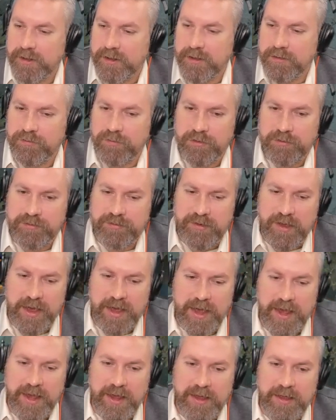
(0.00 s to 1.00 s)
If you say,
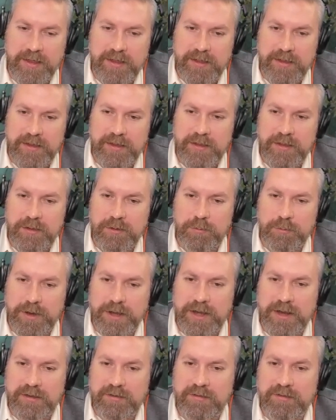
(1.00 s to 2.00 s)
hey, we
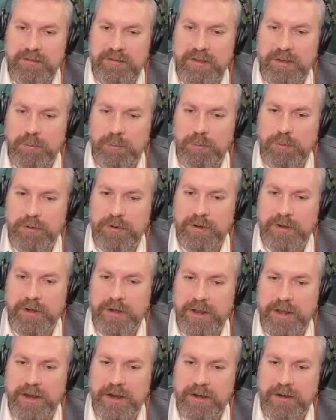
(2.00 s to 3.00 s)
need to
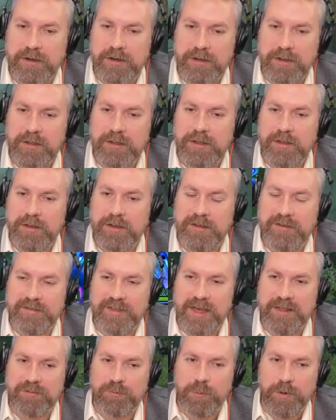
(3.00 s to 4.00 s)
de-ward here, because
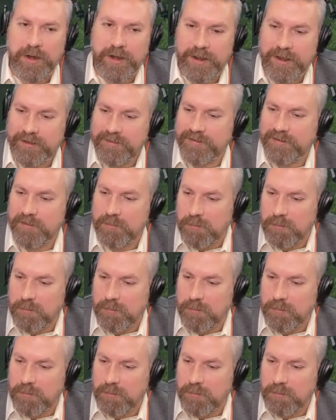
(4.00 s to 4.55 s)
that's where it is.